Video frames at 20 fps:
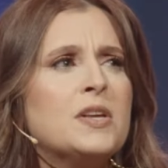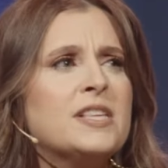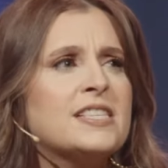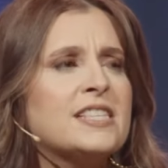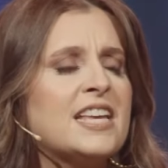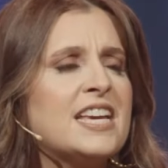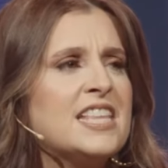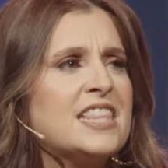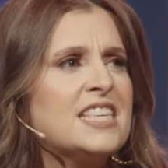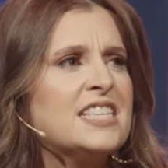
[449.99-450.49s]

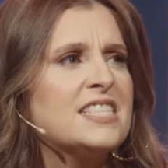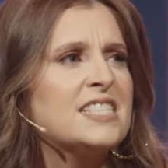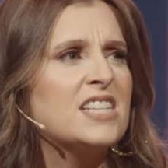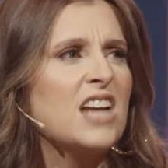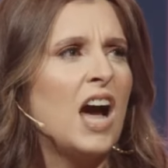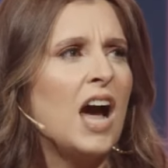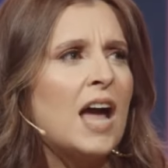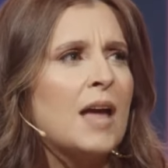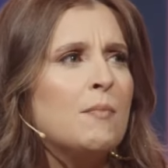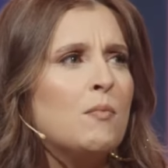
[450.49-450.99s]
It's like this
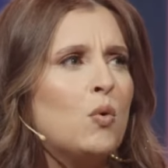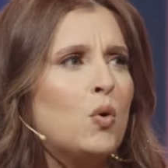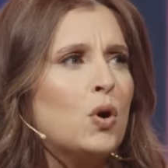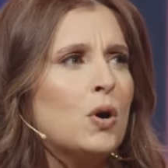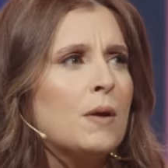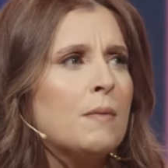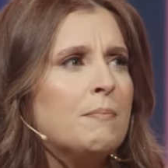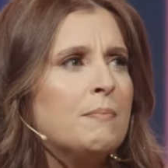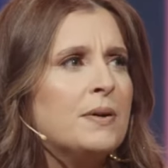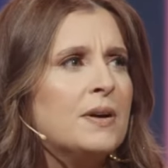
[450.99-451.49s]
time
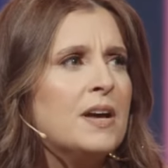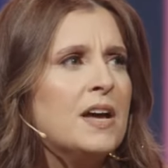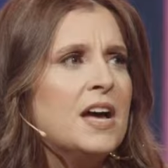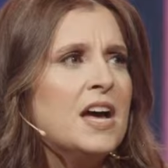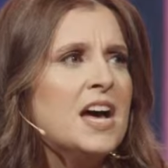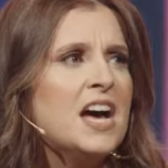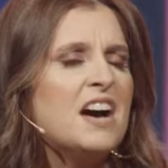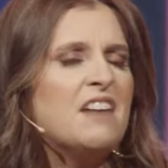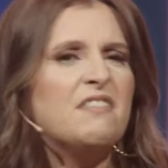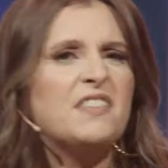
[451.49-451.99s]
warp
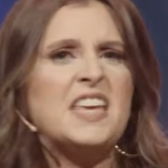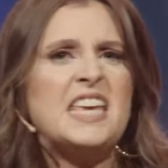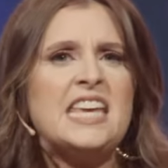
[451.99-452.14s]
of